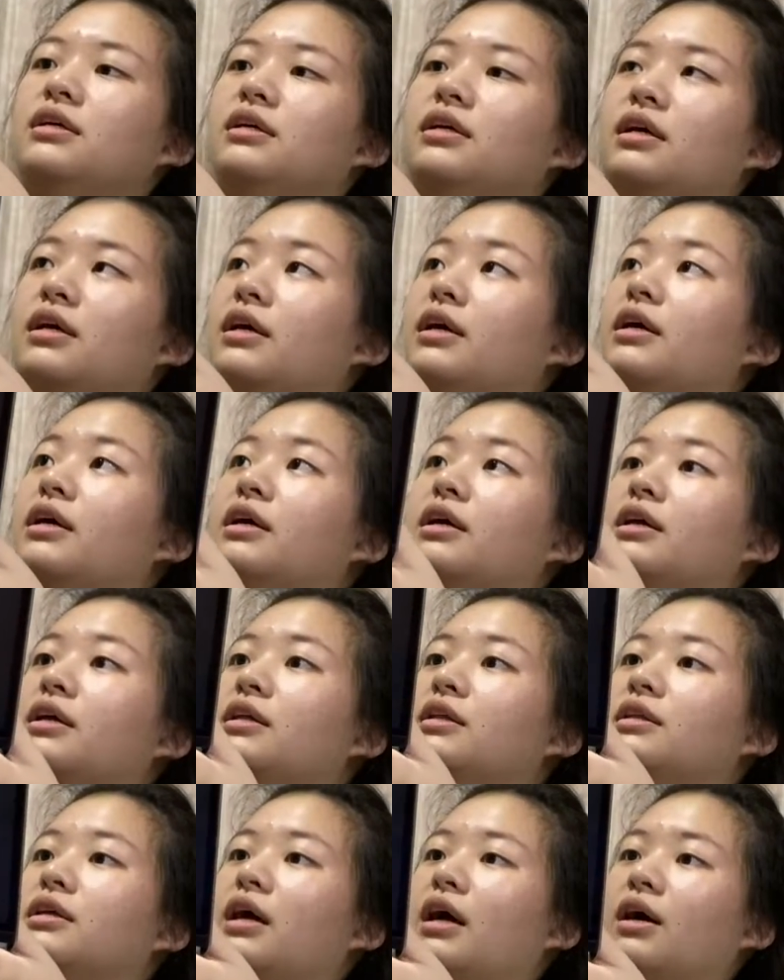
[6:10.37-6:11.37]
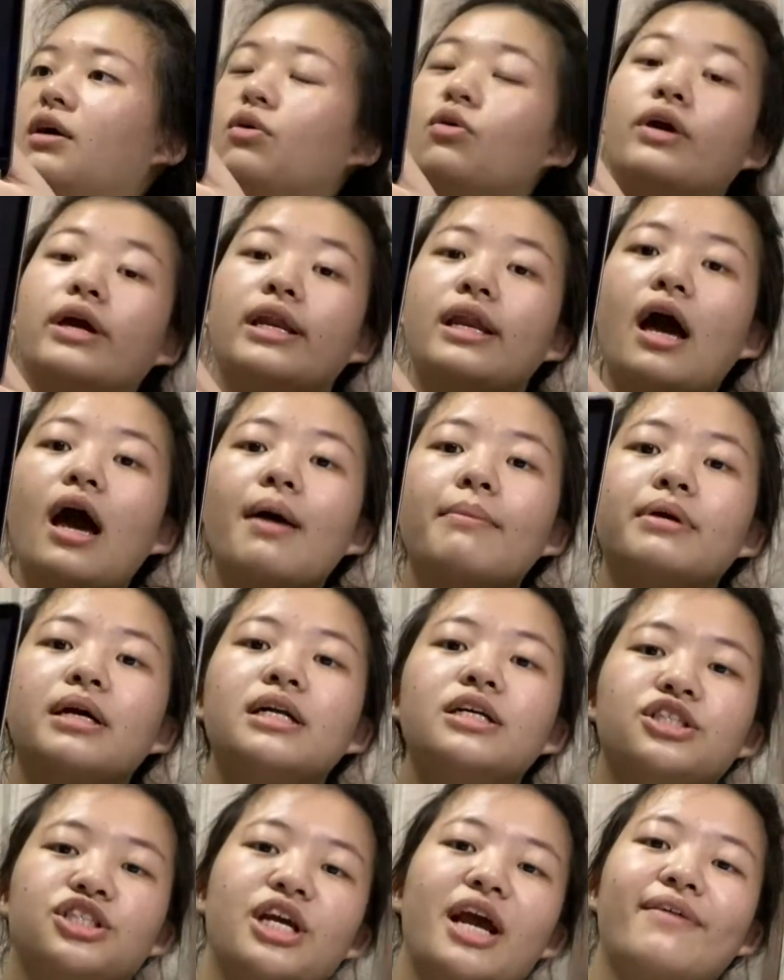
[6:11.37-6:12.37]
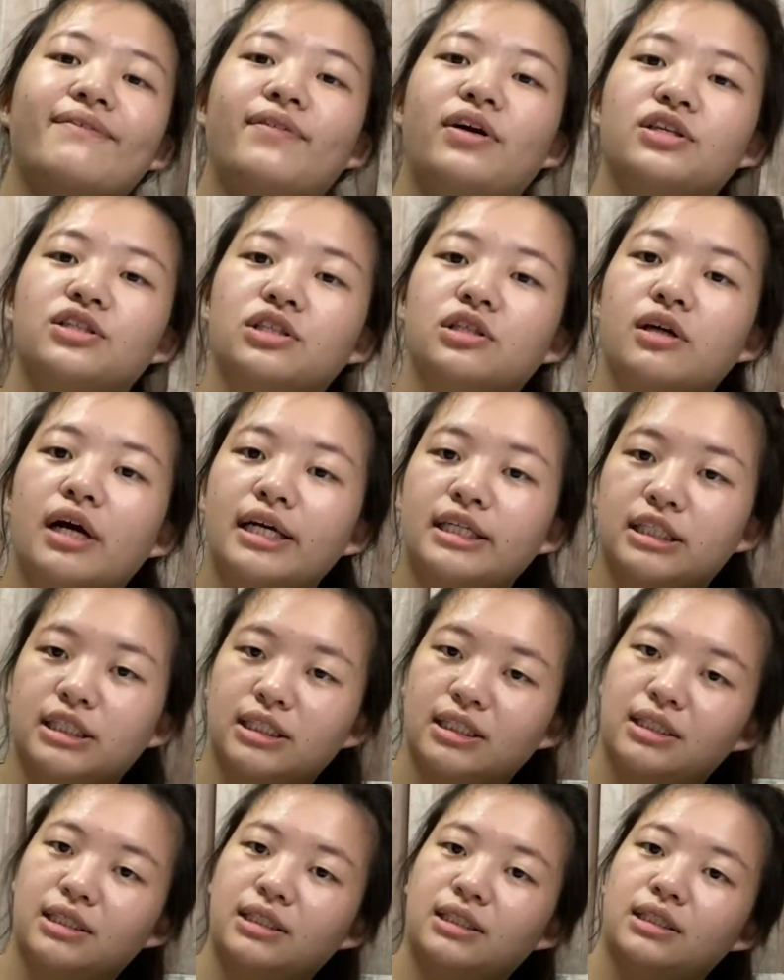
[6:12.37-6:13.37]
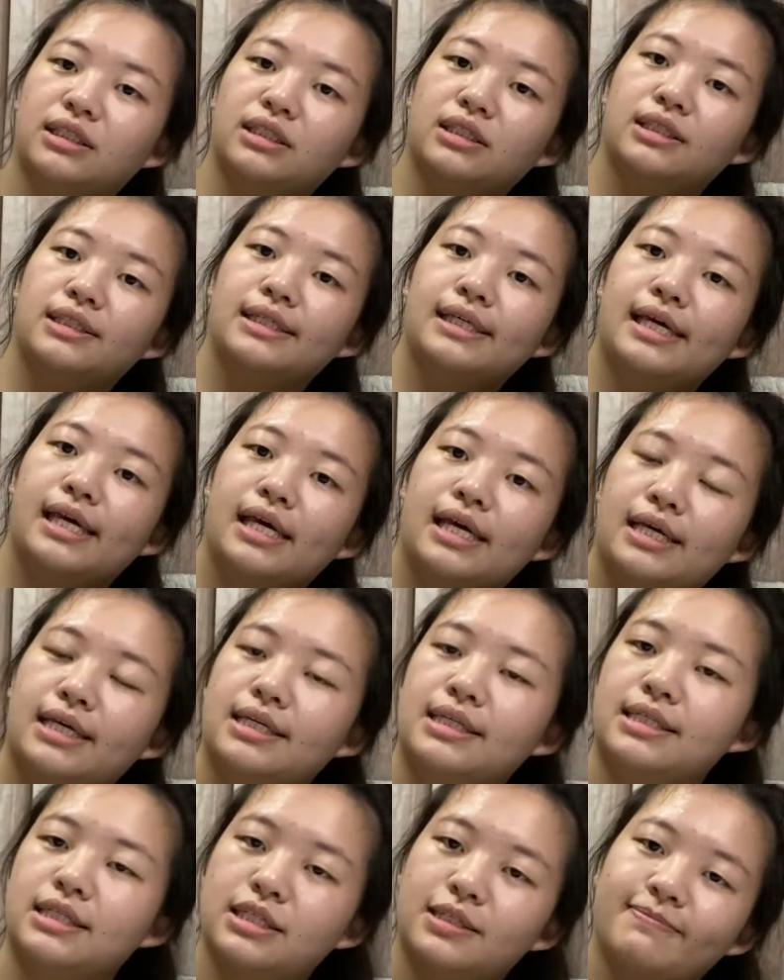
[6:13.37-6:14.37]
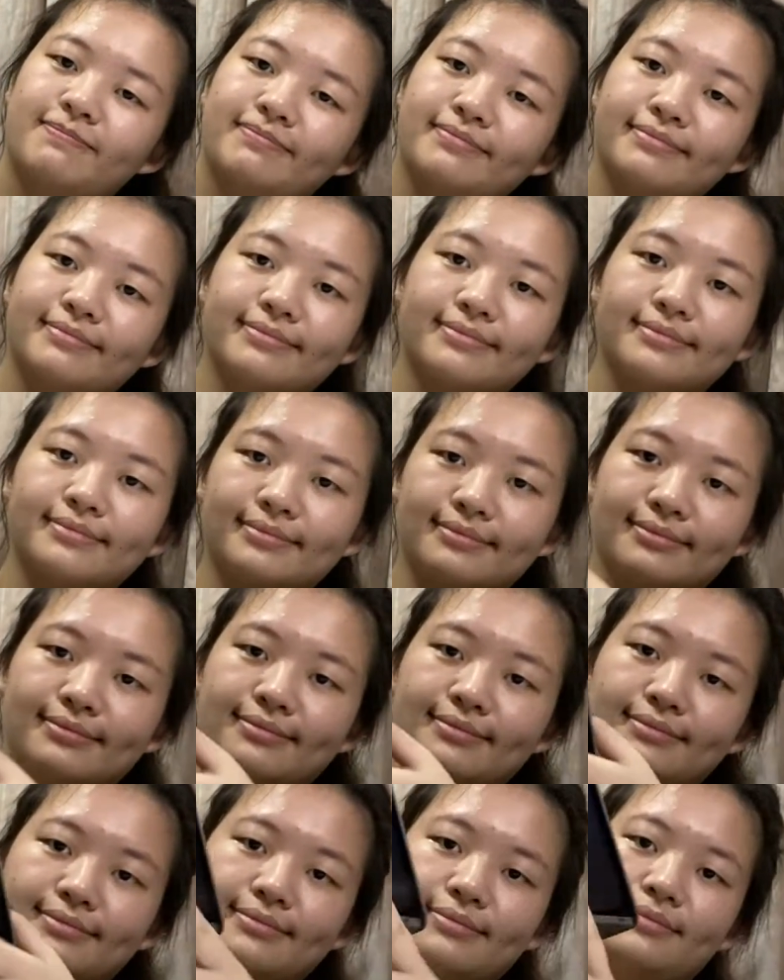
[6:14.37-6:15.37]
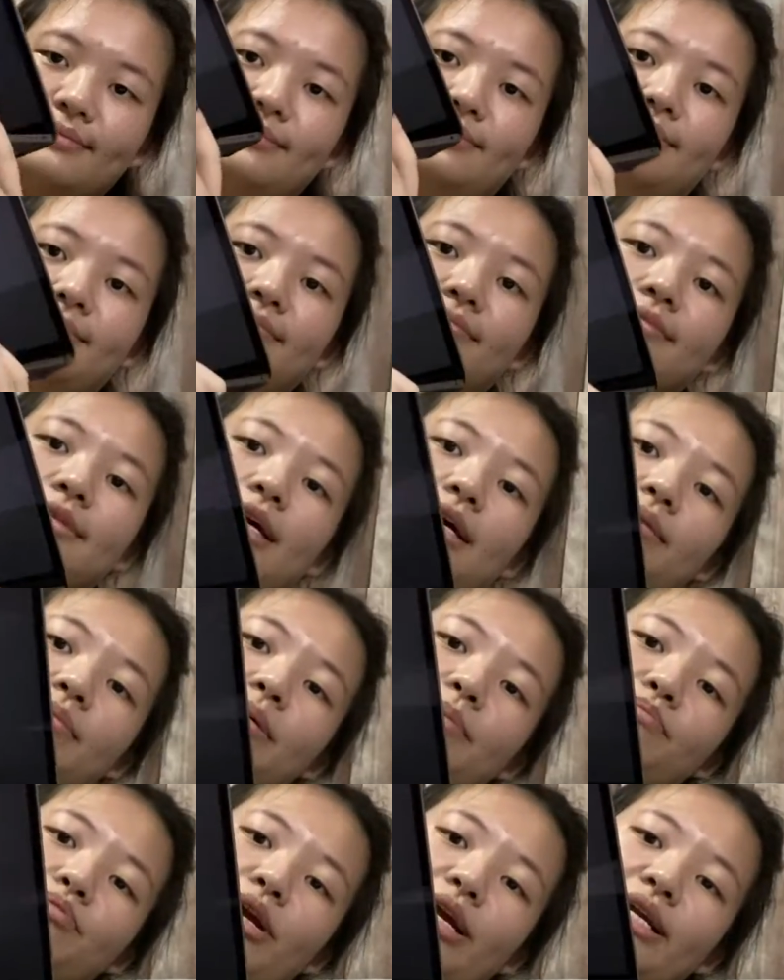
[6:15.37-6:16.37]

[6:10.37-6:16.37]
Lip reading: And yeah, okay, now I'm gonna check for scratches in case. Gotta be brand